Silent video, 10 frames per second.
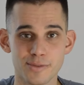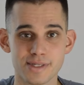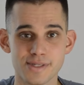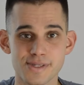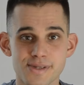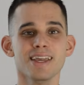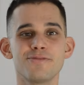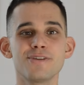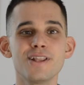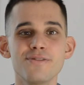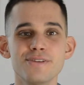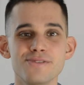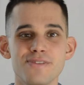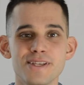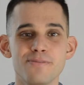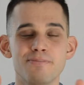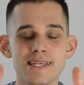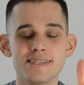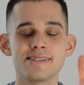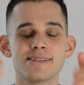ones. If you love this video,
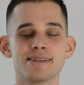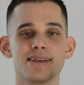please